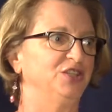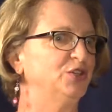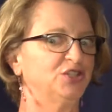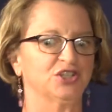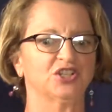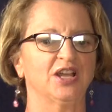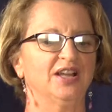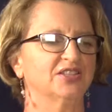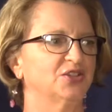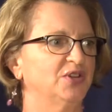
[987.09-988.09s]
You could just
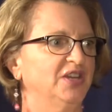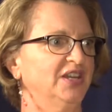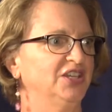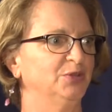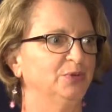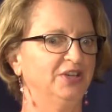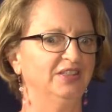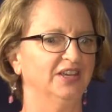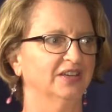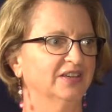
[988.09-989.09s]
concentrate on your
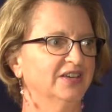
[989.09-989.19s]
breathing,